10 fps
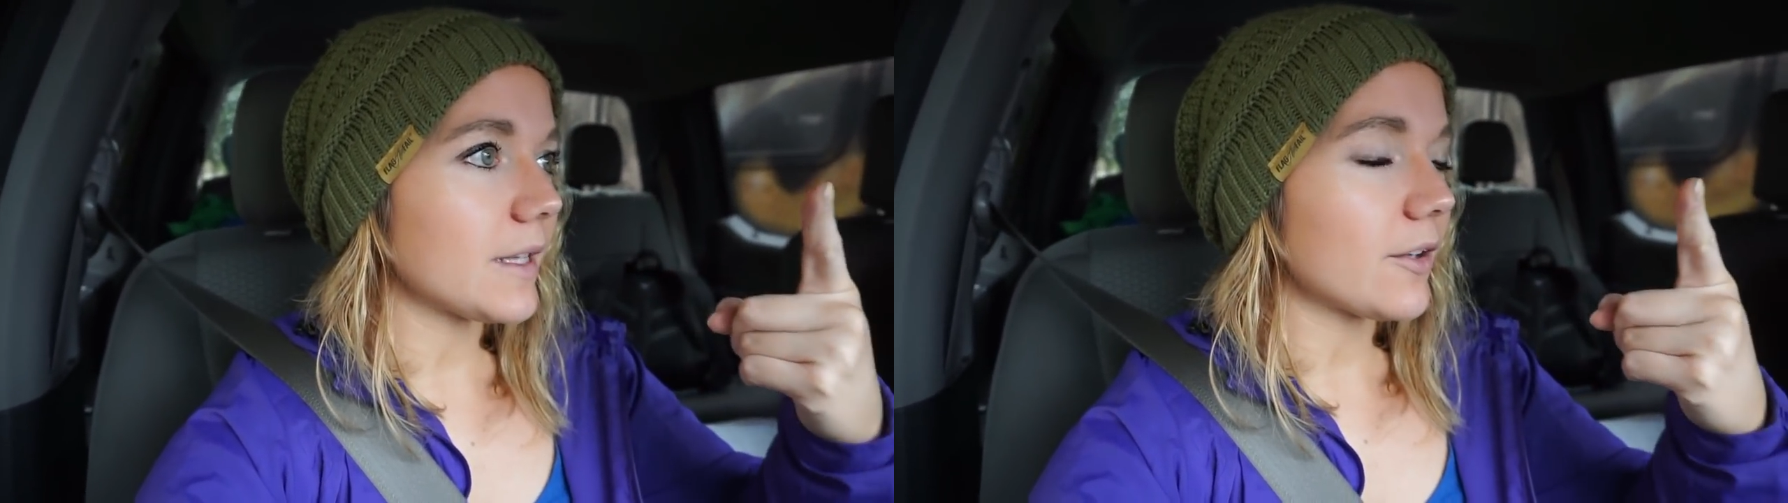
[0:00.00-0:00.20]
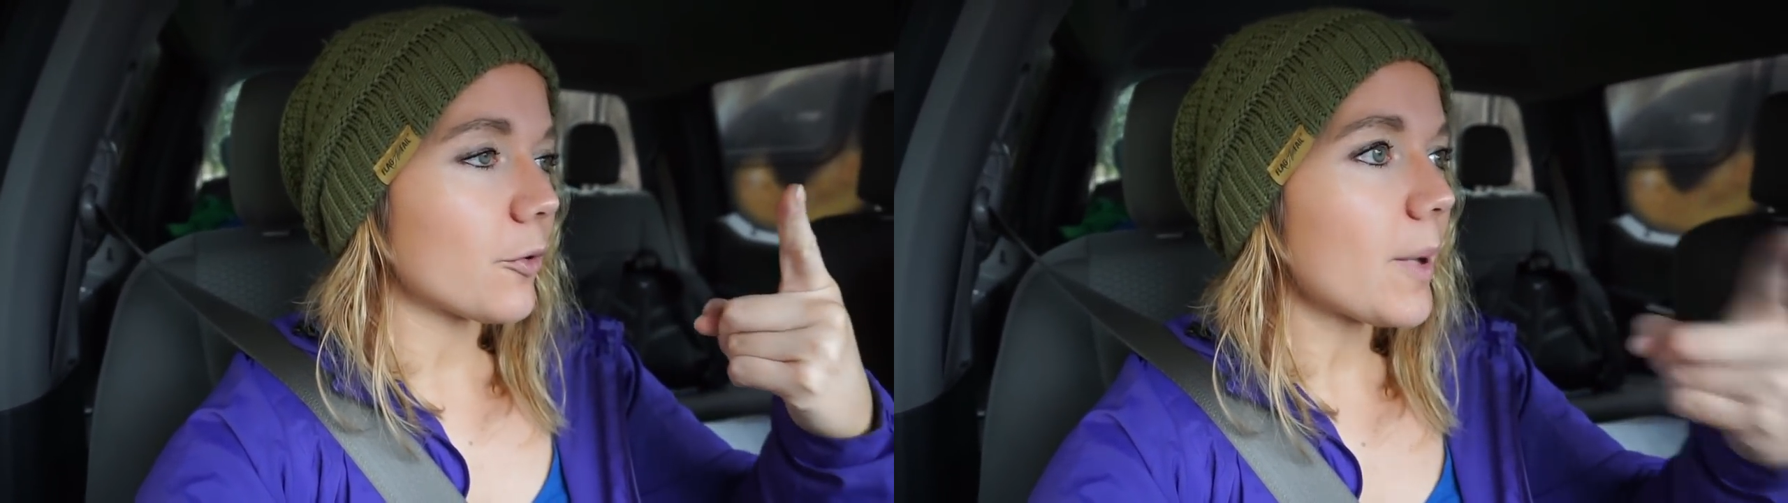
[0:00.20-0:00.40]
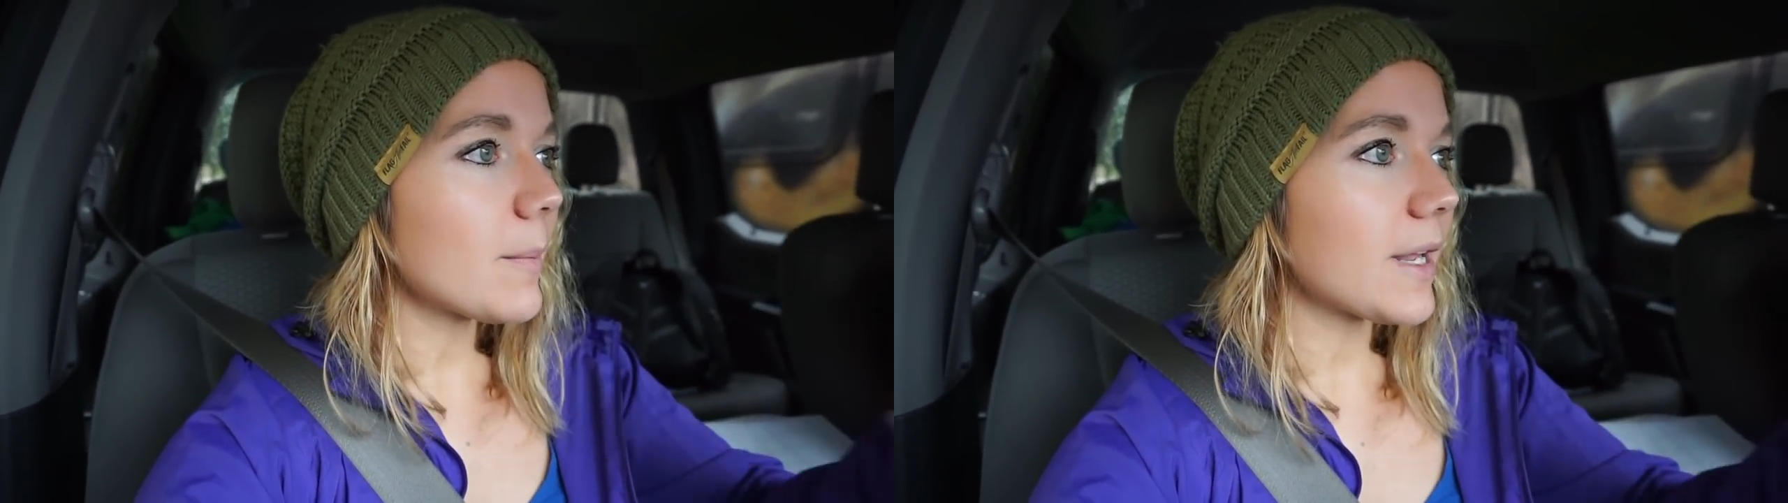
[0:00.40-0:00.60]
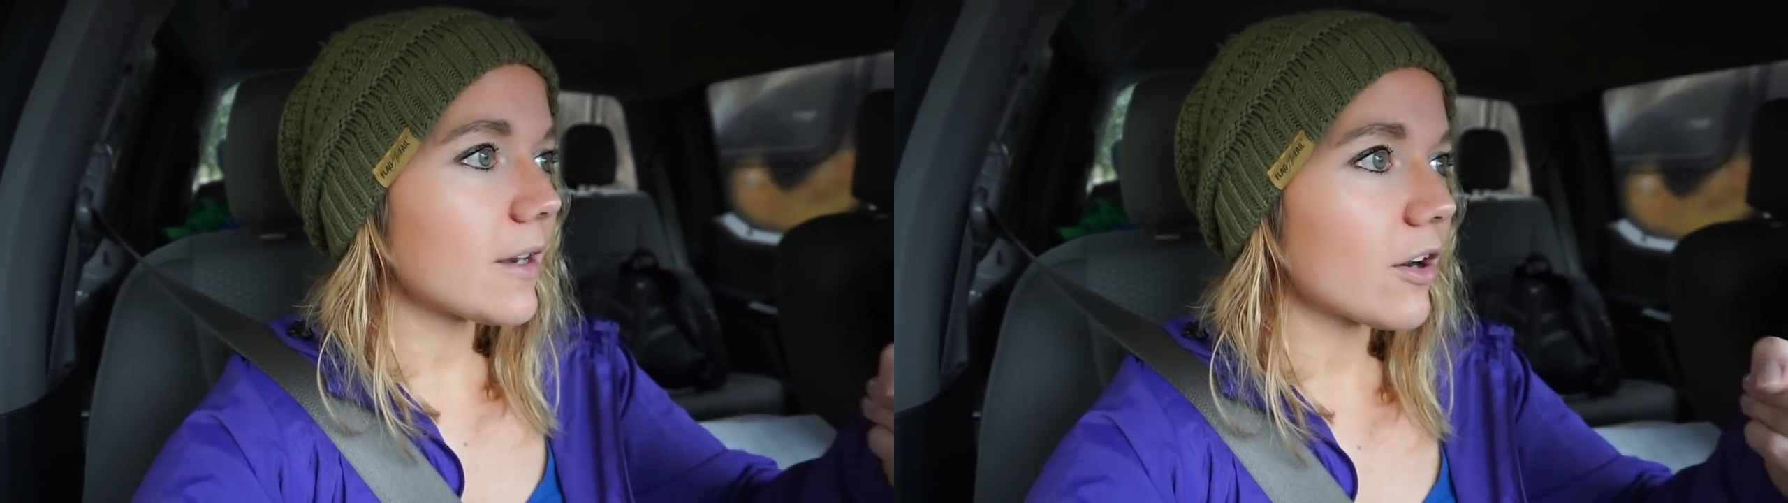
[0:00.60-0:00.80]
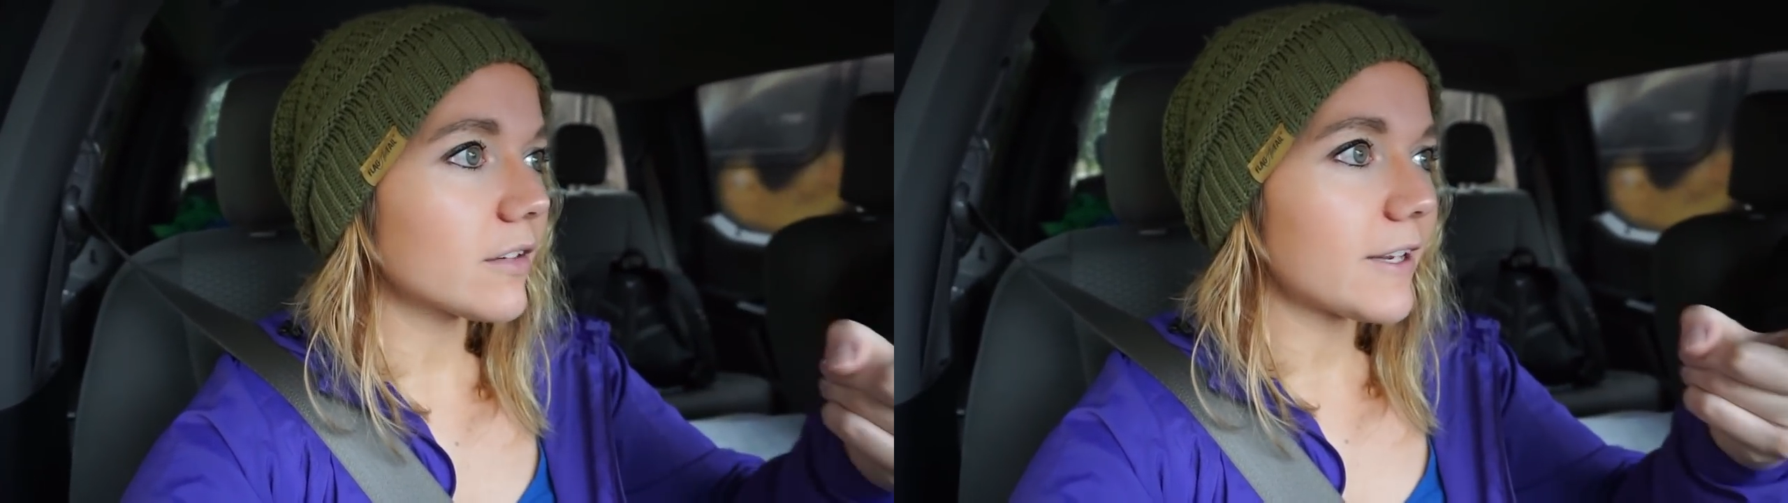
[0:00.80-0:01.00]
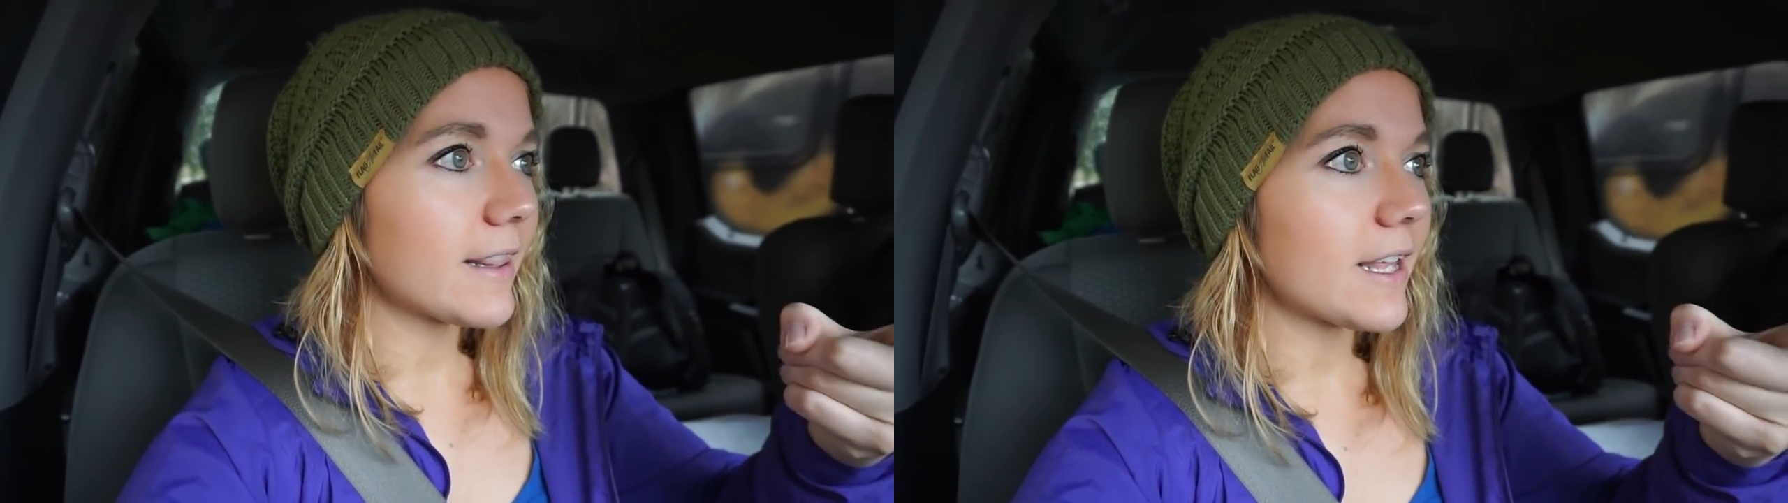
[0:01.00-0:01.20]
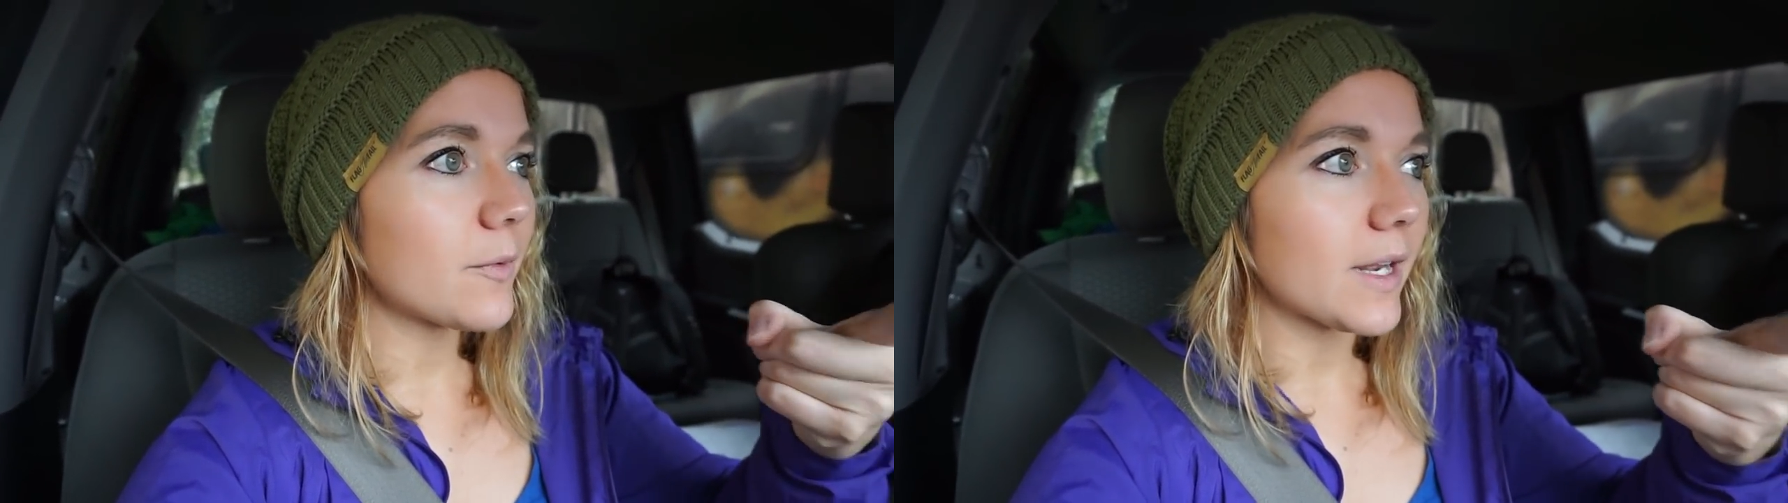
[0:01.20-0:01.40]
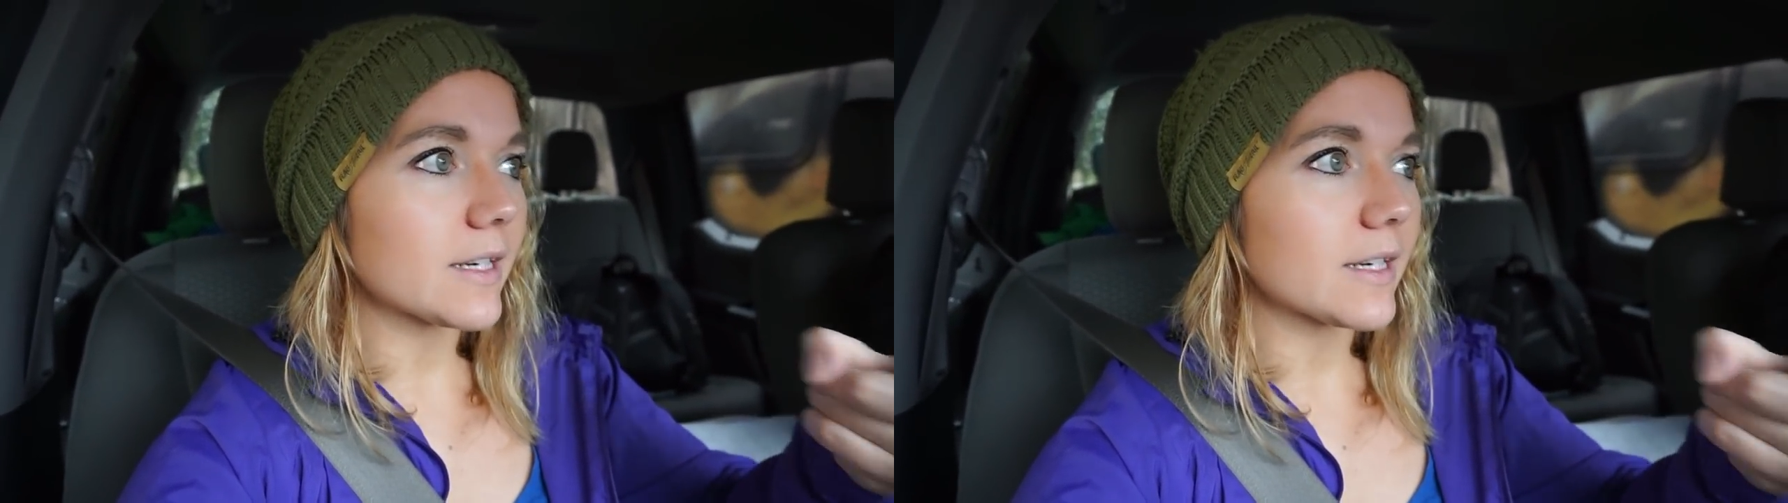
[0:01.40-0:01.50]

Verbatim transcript: a little pumpkin carving thing. We